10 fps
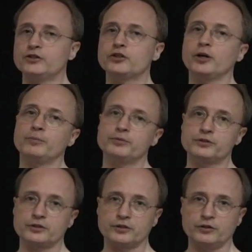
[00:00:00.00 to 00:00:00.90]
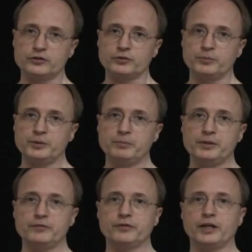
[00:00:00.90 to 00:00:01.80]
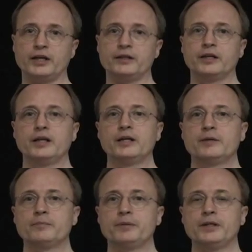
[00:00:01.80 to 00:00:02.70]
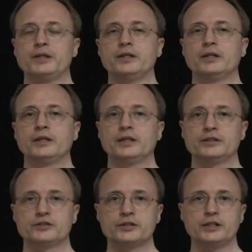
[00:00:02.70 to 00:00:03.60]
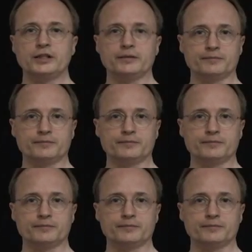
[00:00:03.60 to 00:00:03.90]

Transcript: sharp, which could also be B flat, B, and C.